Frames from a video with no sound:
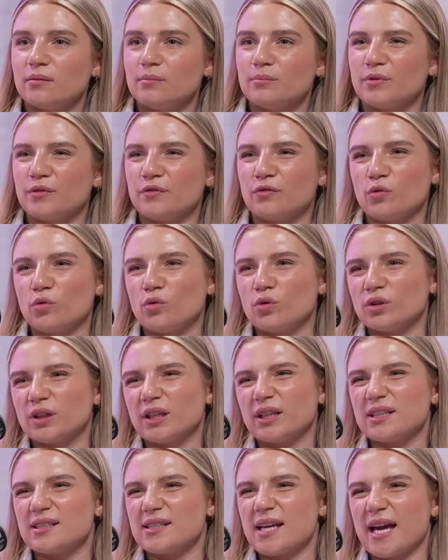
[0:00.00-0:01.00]
before,
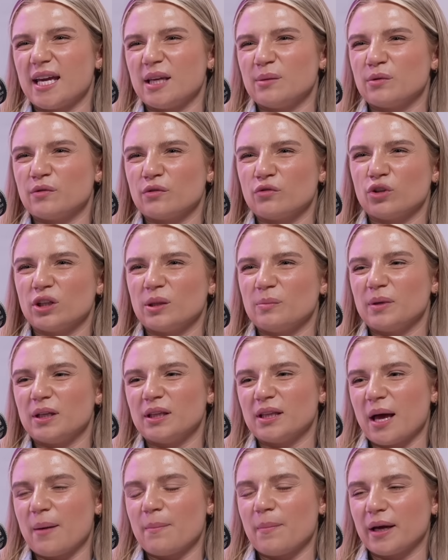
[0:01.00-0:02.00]
like the time of it really
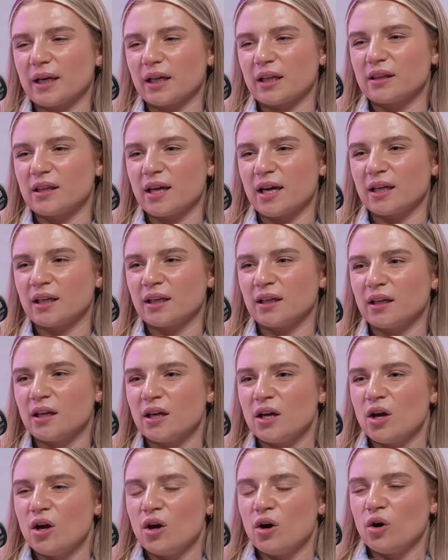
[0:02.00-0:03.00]
being that big a thing,
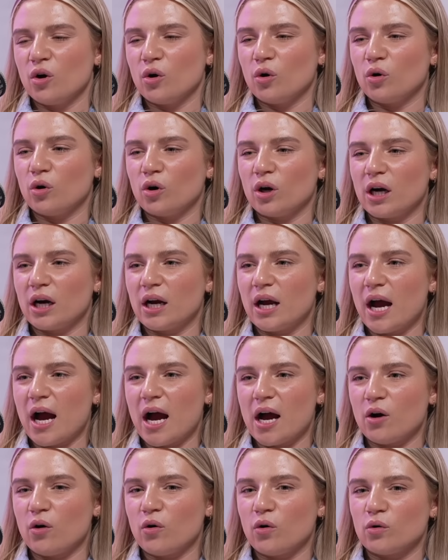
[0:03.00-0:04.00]
or
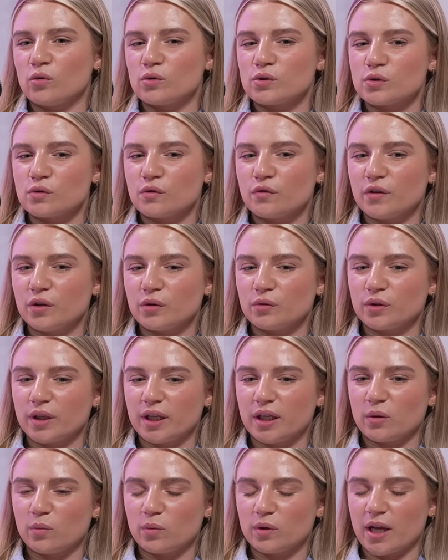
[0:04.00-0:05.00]
I also feel
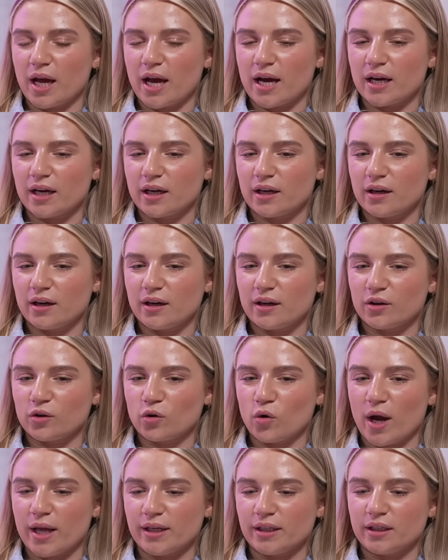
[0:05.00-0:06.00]
like when I
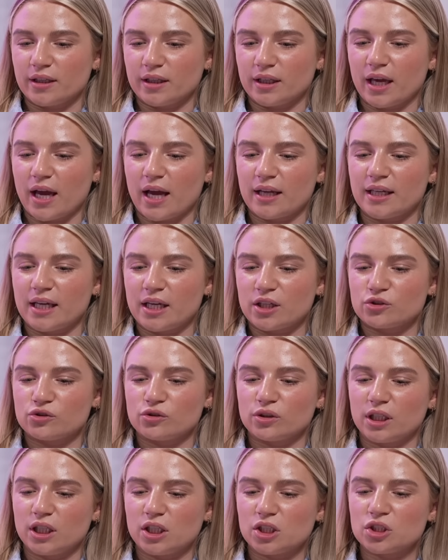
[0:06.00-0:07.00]
got into like an ex
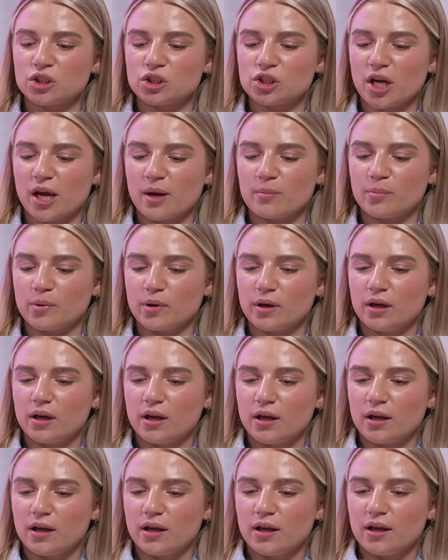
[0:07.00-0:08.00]
relationship,
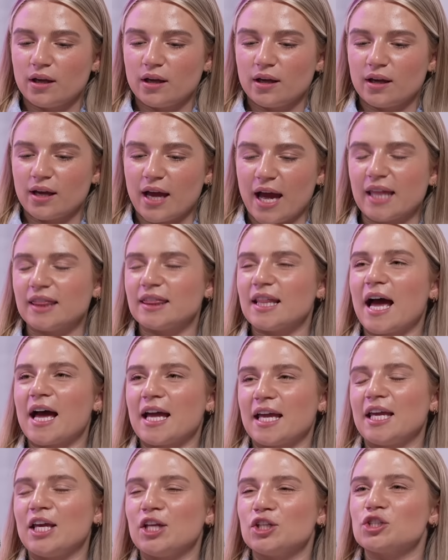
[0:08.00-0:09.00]
in
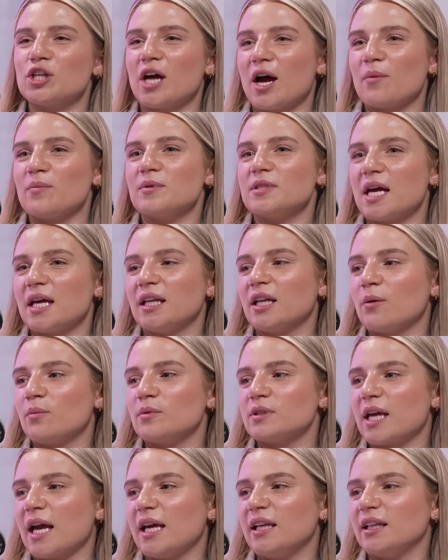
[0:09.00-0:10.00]
that age that I was in, I
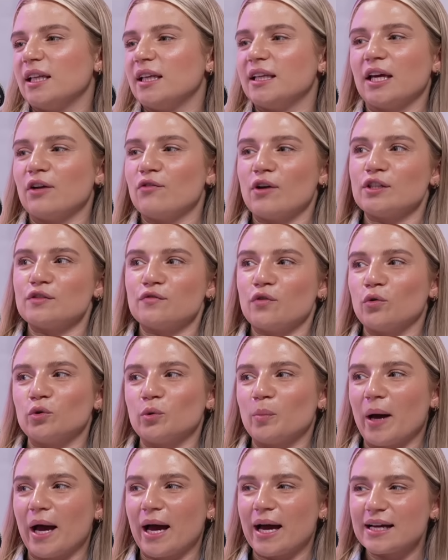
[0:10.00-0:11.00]
was kind of like get rid of all
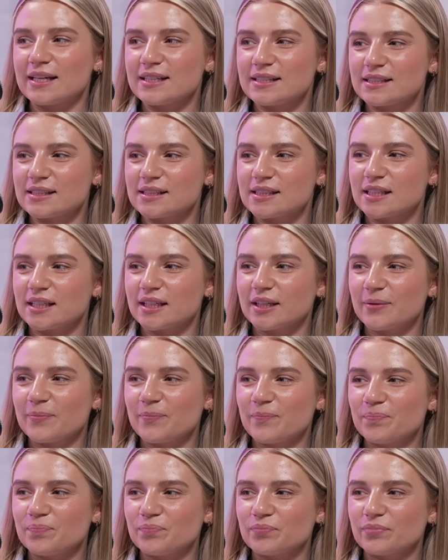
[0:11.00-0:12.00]
the past.
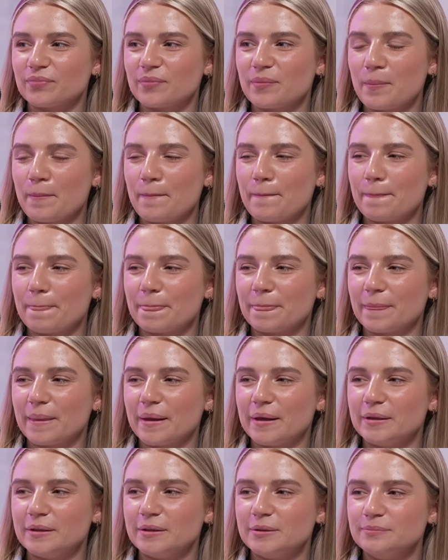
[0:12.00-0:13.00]
Yeah, maybe
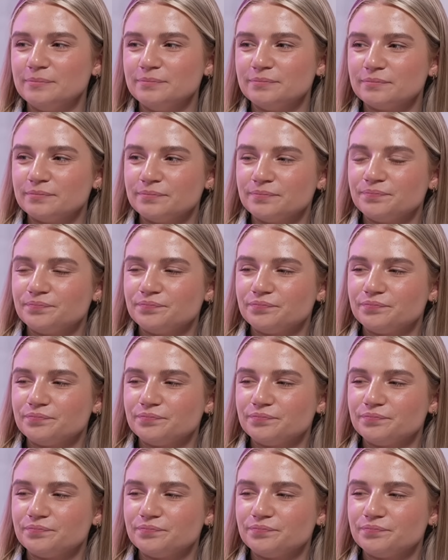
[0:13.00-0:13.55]
there is definitely people on